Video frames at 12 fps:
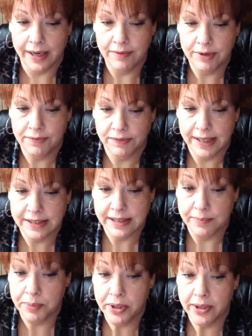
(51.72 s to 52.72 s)

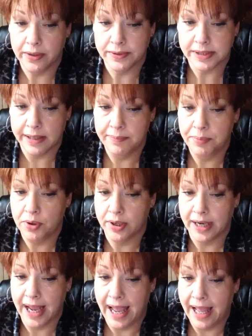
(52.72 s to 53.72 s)
reflecting pearls impart
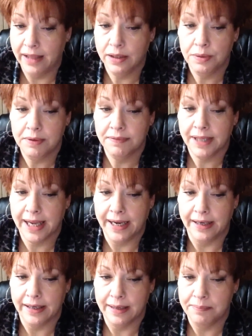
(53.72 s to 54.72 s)
a halo of
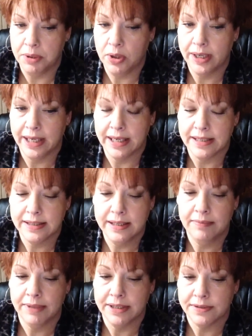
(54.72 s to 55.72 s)
light, imparting a
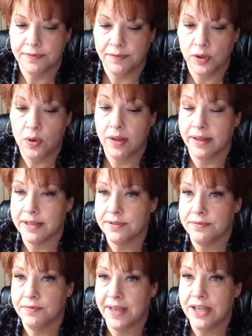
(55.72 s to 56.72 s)
seamless,
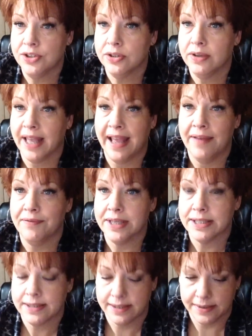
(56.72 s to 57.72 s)
flawless facial
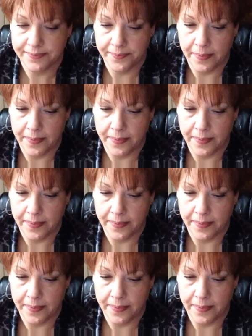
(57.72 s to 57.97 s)
canvas.